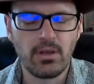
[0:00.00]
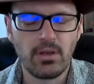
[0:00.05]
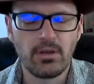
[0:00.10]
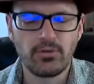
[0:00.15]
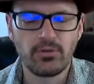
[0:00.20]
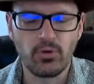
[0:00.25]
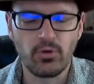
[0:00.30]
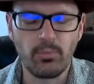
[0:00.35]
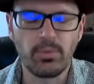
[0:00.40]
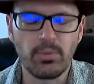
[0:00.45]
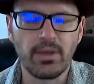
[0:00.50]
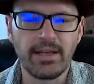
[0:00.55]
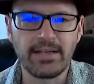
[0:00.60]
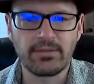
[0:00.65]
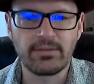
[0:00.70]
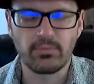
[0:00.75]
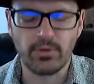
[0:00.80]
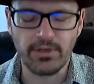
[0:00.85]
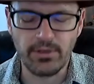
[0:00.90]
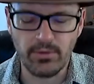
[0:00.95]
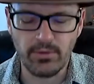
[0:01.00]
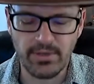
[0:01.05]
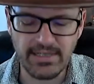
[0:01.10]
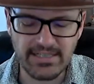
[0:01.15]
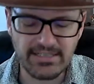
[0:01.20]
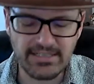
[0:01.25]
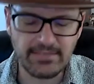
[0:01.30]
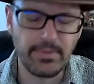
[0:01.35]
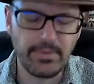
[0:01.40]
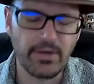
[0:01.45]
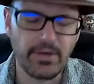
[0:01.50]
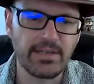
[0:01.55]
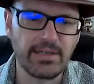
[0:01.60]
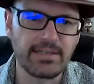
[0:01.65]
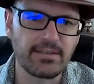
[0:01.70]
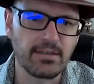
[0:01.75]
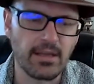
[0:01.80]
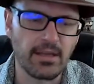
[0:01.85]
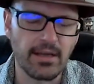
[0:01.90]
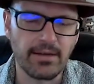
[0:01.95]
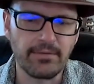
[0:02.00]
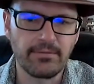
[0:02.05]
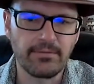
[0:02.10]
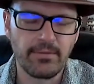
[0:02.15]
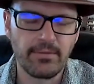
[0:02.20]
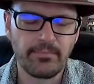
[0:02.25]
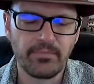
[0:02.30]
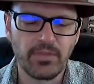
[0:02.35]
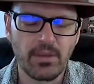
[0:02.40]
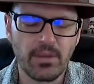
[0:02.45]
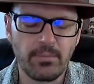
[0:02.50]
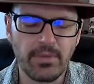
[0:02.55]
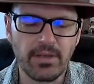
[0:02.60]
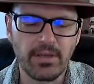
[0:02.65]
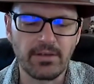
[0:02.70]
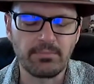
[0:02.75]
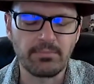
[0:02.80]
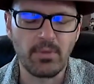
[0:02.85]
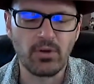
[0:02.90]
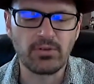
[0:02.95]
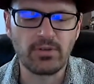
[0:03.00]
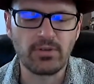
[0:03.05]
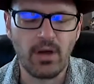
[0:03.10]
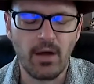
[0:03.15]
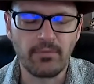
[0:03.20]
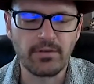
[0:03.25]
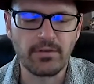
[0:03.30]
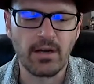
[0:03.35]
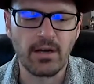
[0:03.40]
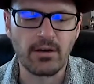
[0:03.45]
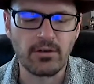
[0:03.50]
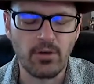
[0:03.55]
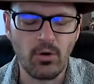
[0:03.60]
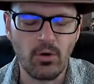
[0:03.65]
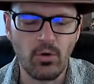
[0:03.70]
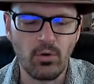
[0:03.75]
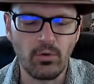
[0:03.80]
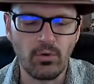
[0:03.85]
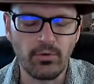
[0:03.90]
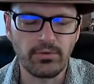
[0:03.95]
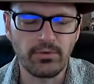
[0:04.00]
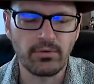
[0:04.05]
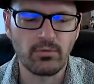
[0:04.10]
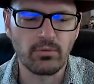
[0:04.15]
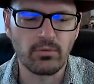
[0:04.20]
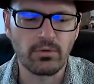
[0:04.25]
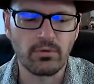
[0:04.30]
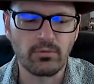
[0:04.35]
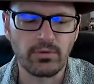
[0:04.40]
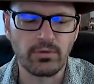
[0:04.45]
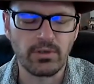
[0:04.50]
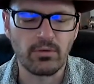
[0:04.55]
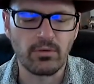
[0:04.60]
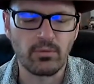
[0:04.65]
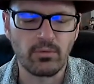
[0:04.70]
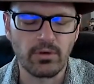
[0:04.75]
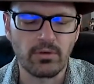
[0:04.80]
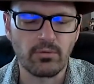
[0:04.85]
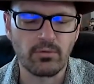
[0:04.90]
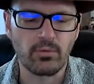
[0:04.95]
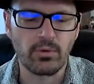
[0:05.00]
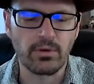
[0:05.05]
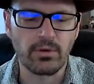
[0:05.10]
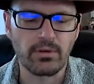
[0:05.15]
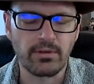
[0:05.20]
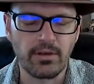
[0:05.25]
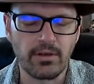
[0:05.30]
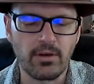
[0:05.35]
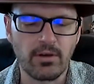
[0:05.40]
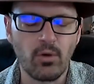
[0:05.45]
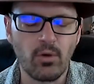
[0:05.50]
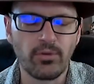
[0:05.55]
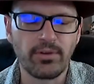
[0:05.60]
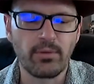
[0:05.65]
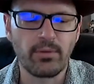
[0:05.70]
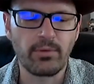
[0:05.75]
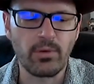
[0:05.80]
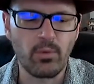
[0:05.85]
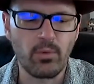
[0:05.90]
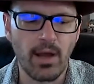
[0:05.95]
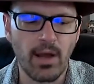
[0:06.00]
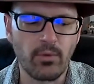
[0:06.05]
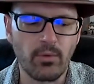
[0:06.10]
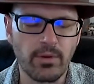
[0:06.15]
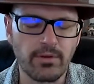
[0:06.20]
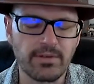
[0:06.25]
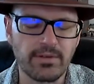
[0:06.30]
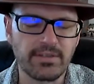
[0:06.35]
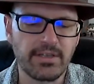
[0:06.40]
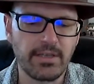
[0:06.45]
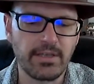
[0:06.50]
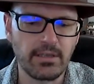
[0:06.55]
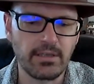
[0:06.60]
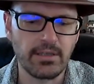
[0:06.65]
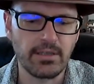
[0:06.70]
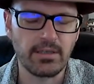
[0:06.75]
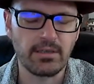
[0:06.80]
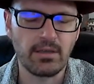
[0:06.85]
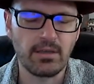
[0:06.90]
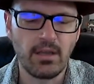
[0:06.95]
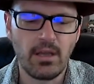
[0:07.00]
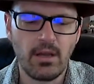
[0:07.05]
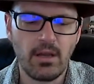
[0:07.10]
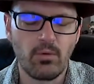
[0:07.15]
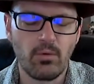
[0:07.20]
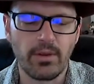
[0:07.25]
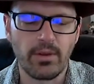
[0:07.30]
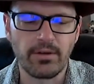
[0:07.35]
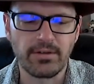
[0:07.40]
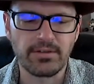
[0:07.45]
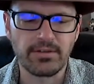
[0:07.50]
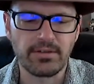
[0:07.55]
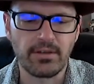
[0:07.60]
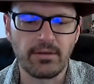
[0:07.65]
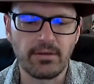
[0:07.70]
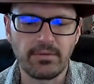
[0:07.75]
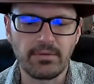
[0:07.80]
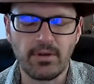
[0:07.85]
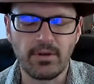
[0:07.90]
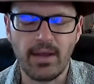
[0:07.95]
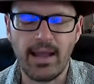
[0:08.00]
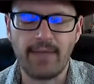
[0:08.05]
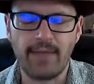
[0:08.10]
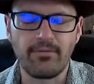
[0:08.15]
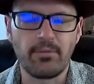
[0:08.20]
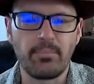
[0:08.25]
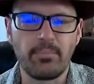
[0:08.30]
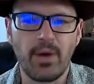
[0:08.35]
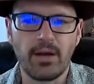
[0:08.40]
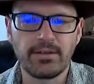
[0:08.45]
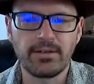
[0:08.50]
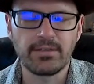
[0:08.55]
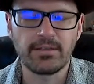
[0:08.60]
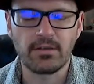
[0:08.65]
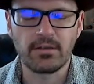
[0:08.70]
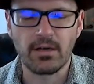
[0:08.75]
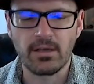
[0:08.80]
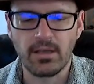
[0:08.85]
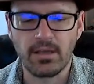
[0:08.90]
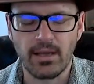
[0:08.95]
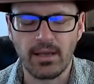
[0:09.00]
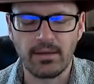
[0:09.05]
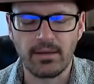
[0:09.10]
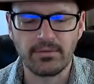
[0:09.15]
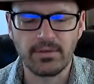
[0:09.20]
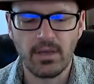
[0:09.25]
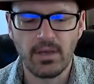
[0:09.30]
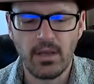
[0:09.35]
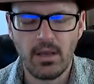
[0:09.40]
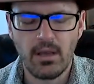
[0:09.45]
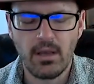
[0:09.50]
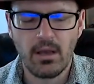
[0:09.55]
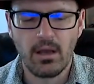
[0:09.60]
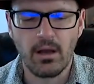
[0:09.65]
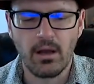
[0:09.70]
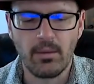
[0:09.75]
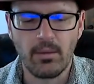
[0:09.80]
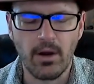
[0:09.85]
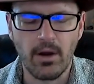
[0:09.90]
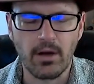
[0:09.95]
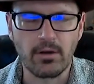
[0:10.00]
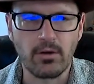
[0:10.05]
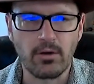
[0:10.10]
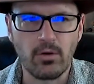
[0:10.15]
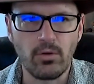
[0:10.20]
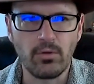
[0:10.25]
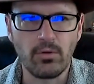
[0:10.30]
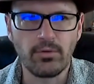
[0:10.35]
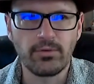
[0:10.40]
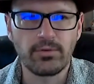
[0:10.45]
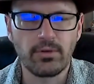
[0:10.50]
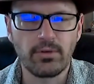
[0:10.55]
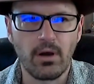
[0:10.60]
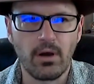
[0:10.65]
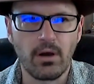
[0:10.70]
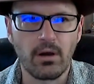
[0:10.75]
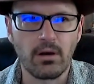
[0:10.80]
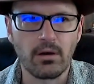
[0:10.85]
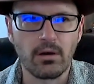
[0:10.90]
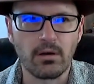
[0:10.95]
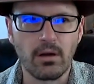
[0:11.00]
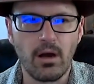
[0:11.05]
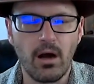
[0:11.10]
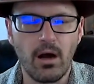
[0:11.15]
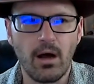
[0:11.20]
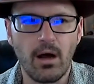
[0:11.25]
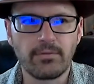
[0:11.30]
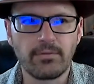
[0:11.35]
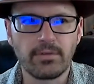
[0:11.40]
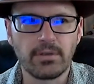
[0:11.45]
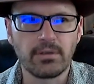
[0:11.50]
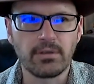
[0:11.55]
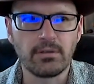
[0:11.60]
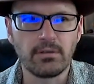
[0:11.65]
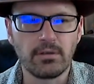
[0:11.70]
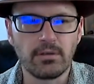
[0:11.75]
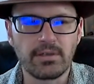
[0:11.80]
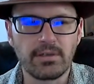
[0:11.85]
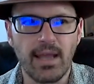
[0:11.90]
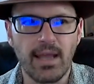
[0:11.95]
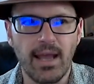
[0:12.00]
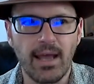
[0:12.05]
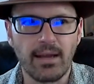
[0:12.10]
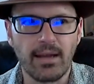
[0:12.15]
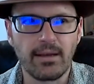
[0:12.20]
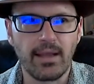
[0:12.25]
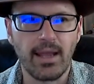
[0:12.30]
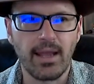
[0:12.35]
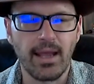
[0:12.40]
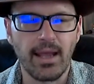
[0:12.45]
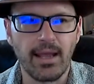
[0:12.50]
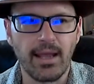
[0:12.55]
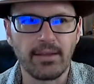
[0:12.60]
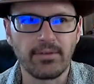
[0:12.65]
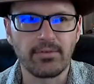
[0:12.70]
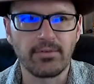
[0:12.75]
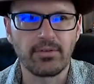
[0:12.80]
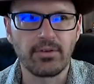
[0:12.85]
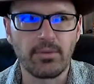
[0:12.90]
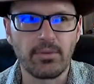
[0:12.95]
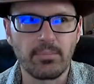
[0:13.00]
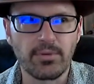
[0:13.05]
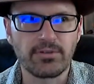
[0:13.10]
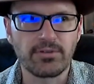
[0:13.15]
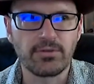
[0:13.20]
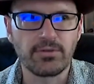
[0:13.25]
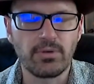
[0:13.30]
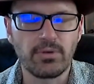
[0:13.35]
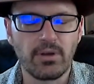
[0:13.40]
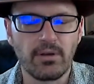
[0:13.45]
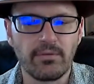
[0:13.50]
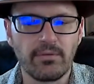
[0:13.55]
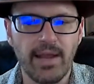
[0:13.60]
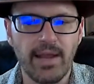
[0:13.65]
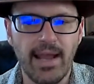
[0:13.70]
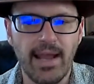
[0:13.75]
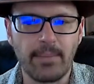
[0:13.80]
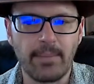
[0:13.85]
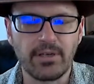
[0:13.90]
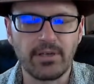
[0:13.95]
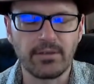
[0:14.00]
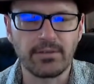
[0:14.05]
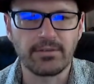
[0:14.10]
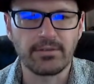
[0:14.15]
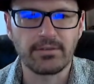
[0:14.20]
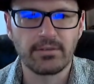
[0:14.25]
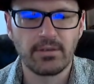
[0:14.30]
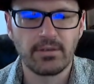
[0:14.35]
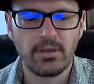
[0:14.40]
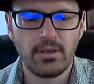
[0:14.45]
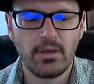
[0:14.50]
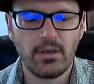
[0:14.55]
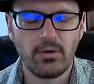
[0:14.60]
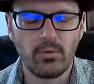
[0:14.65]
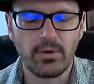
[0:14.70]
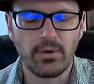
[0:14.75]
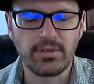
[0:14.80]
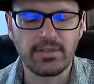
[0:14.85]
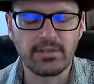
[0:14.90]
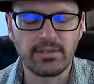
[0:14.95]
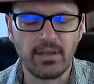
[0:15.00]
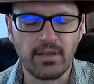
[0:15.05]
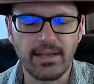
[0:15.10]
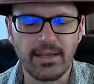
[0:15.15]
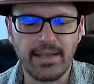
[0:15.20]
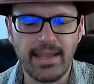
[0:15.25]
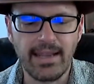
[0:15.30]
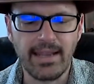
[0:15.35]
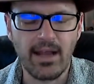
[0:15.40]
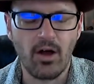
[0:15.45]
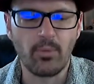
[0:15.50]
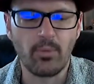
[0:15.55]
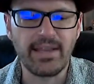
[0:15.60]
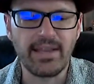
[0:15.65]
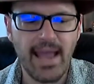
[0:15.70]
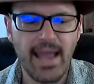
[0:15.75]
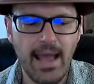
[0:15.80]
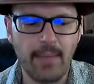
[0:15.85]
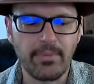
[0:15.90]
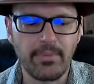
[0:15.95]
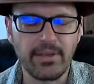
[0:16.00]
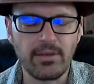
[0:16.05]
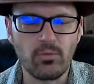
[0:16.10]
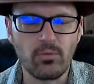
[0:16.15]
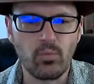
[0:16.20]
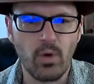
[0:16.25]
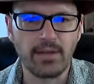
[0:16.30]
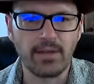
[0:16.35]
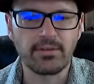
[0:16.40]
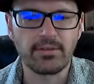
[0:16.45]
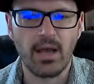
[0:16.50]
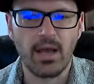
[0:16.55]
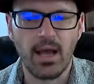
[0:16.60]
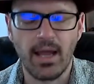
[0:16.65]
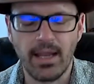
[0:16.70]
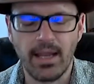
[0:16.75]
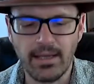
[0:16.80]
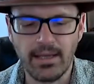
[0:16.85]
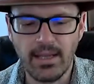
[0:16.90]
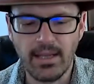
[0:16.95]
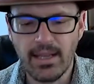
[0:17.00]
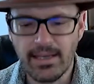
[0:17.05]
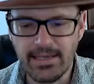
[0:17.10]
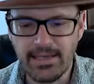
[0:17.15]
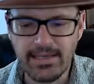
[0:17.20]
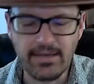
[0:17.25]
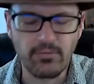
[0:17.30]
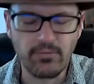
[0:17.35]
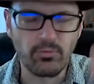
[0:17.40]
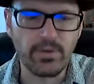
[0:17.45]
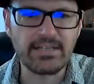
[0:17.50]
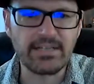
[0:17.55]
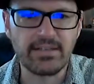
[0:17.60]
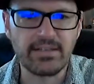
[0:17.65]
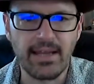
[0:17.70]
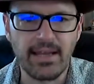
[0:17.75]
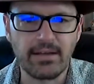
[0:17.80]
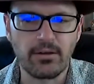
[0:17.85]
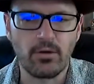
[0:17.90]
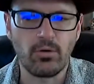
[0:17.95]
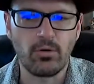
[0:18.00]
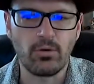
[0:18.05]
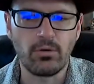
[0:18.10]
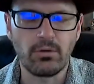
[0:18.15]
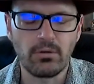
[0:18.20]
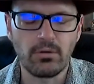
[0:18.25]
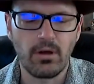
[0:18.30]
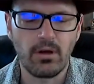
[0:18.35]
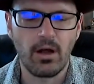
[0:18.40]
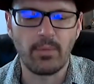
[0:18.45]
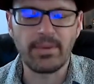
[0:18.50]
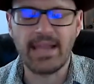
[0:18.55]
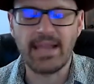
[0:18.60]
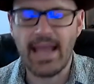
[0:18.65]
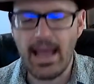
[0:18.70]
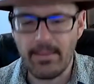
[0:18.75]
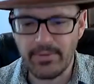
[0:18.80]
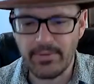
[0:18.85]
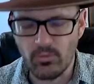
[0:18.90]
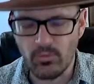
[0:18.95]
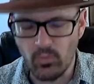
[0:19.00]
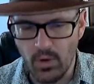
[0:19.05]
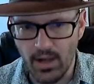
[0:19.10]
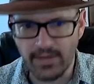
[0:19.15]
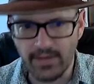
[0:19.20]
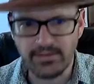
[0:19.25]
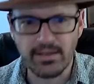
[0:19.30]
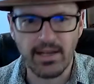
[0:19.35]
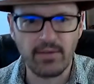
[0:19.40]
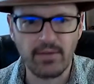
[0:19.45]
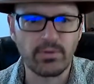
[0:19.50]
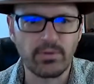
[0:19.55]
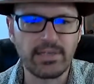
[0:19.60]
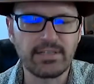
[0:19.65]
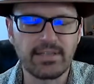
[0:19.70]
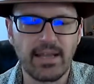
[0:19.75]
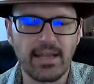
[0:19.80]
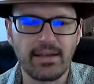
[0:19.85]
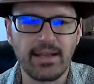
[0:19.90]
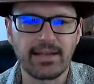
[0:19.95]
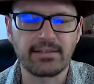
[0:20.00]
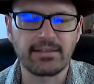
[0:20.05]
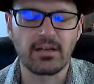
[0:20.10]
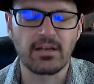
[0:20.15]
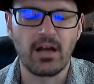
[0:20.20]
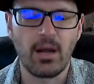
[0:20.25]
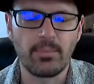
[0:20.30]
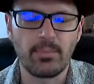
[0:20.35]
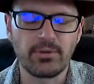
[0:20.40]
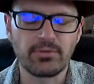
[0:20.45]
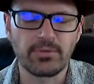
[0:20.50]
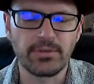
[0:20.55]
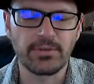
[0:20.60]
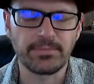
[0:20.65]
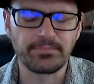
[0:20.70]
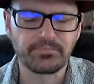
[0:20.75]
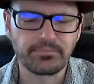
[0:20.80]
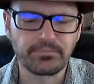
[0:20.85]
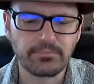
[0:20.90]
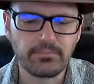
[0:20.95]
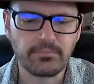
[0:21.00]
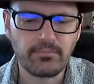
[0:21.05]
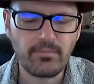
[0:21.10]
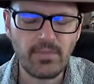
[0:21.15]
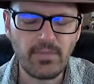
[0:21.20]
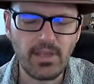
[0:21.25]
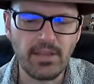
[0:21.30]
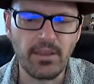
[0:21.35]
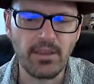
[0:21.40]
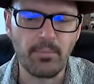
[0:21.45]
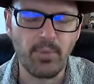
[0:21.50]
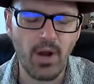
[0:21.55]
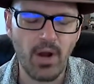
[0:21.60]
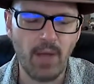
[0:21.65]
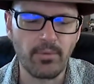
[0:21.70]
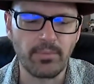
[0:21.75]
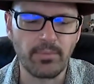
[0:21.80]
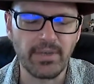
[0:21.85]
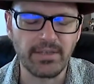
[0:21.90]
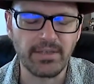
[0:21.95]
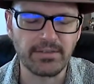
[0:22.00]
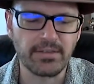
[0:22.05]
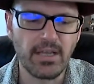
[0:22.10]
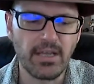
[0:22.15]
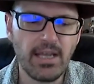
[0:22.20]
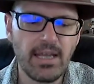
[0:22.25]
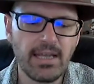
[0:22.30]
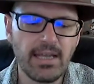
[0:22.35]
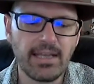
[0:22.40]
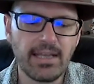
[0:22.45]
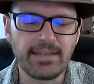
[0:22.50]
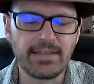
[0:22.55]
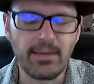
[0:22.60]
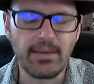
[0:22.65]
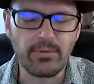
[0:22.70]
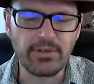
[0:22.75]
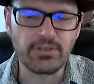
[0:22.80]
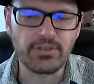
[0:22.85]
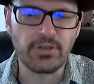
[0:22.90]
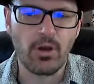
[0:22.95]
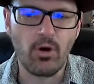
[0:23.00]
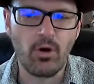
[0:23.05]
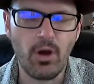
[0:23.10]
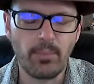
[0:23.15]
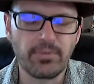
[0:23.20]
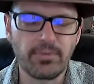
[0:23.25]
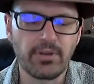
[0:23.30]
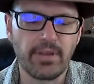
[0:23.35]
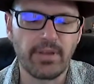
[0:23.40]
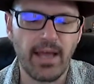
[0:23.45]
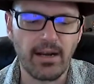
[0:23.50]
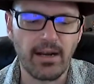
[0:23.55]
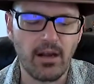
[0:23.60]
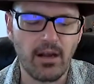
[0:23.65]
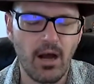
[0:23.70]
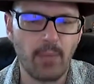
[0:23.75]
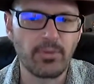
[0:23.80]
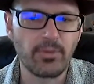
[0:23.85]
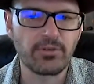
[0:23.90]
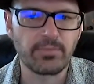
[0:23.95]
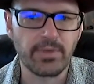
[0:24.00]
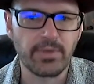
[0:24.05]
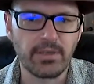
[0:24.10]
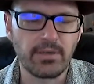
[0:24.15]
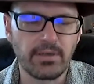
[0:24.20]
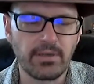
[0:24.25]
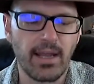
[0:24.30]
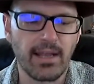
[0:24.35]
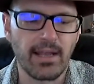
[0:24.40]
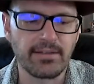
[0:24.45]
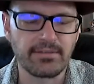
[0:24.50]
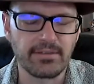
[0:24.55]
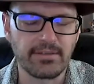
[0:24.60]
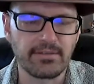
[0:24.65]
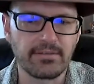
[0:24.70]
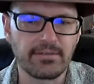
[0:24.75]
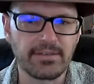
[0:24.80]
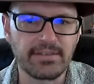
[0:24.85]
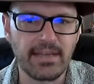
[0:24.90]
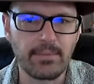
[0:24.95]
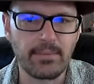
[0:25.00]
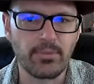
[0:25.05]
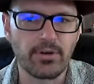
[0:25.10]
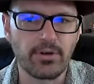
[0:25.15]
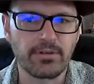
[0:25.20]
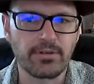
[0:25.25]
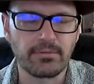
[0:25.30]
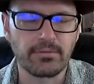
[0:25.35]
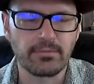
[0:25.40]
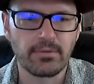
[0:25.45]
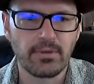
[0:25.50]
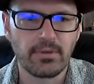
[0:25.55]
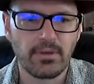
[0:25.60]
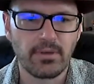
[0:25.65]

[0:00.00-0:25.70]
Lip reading: to a place where you can experience life, because most often our goals, we're the goals that we want, whether it's healing, whether it's to have abundance in our lives, our goals are often looked at as the pursuit of happiness, which is like, hey, I'll be happy once I reach that goal. I'll be happy once I reach that next accomplishment. And the problem is that we show up to that accomplishment as the same person.